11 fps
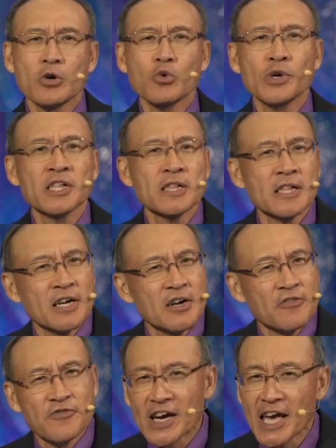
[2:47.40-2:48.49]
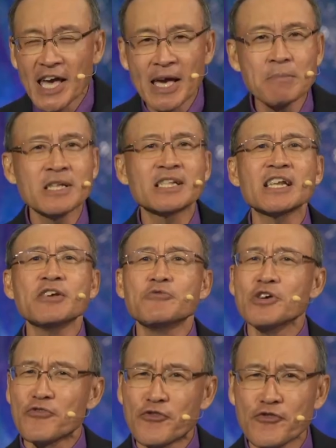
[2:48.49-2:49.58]
will vehemently
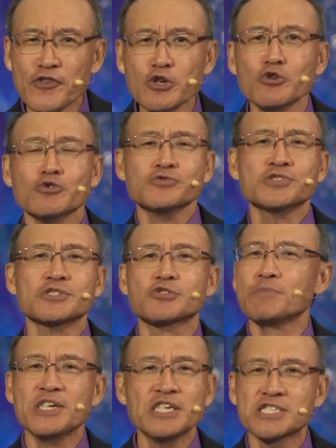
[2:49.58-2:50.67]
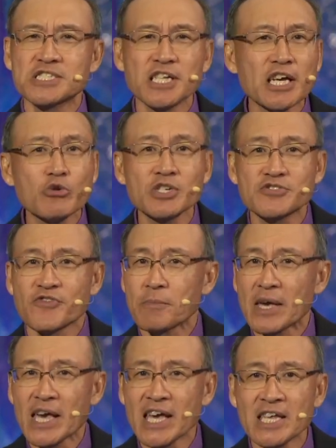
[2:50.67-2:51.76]
refuse to be distinguished from
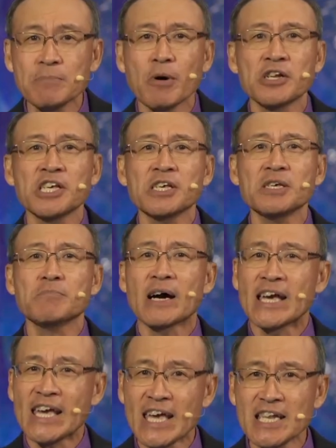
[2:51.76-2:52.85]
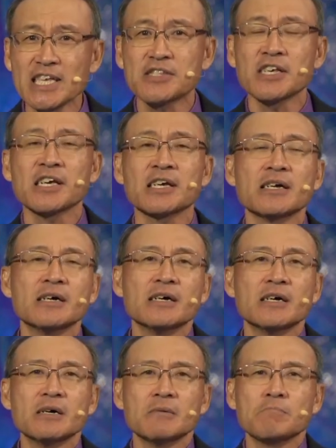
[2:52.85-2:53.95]
anybody by anything
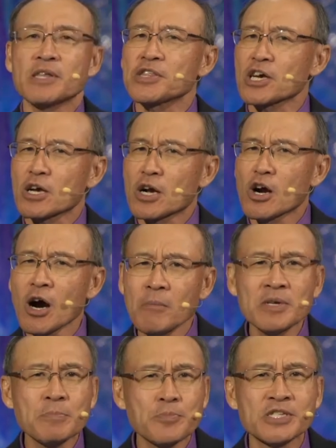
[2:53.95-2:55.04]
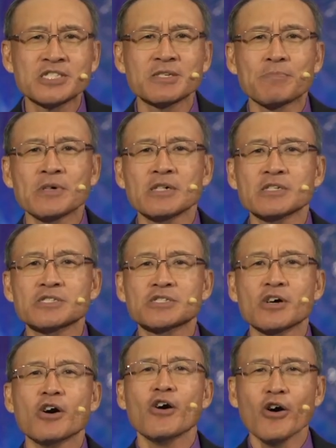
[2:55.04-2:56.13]
but the common principles
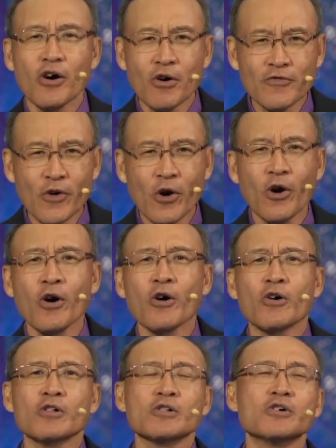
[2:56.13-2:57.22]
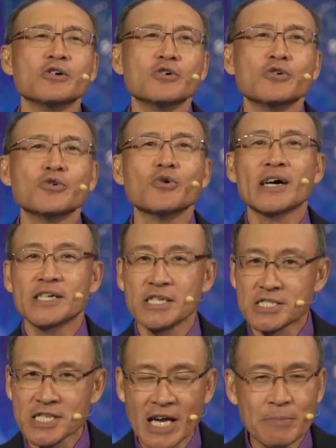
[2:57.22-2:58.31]
of all who are
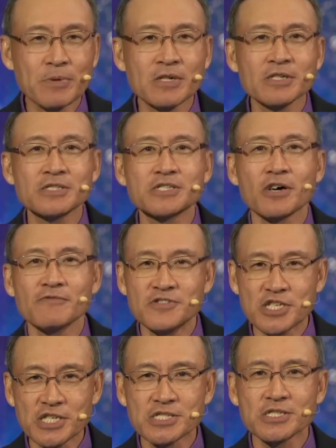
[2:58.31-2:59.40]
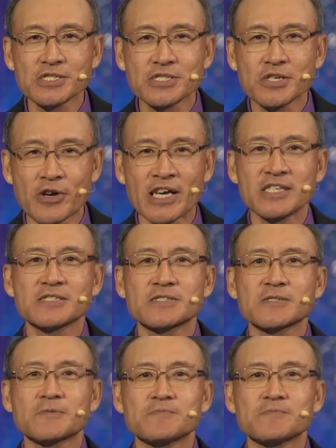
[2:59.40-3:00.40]
disciples of Jesus Christ.